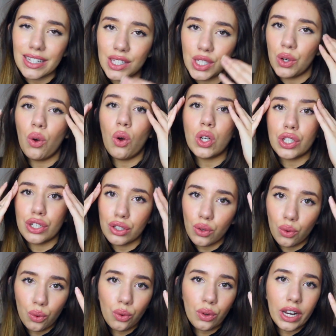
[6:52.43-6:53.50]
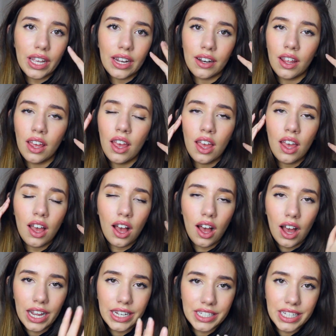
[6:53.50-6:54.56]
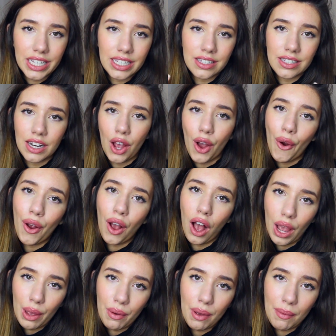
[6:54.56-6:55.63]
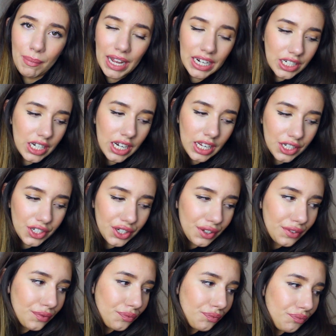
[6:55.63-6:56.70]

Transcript: It's not just all in her ideas and her imagination.